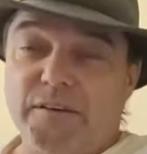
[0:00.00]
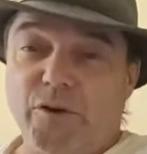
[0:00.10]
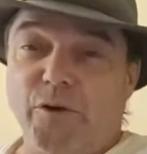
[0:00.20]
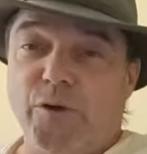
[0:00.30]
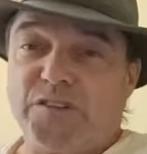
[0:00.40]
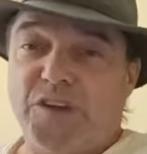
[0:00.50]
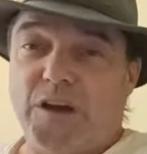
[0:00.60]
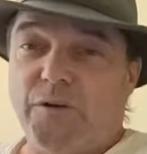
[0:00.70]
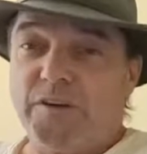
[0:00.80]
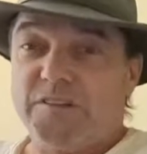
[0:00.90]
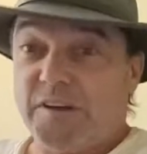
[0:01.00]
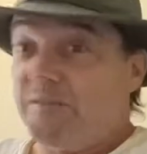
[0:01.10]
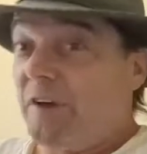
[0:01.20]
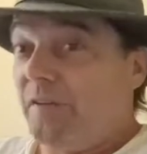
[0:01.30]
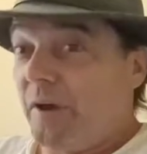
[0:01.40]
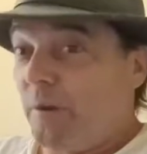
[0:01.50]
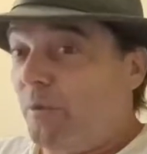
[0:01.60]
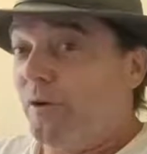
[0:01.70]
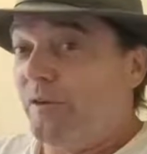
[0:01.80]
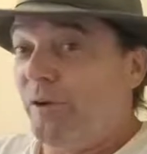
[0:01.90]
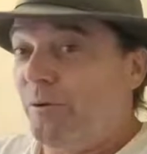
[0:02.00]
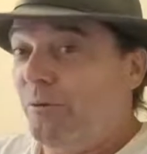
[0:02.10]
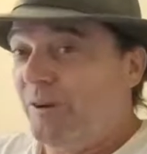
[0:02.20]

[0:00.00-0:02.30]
during rush hour because I've done that more than